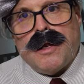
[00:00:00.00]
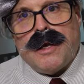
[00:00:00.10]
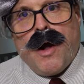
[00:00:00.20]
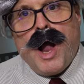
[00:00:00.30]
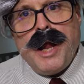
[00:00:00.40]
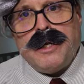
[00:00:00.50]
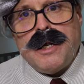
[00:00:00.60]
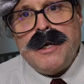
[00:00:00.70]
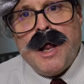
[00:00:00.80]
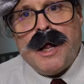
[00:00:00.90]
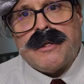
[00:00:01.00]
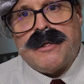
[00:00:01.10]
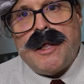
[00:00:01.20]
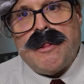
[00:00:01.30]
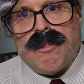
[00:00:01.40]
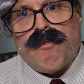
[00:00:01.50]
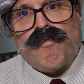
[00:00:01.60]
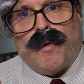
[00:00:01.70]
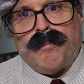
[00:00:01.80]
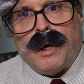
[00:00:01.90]
Now, I did not see this
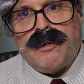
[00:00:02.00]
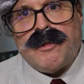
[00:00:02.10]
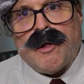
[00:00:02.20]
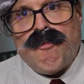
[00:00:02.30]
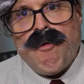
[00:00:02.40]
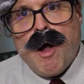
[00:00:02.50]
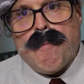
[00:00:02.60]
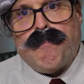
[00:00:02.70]
for myself,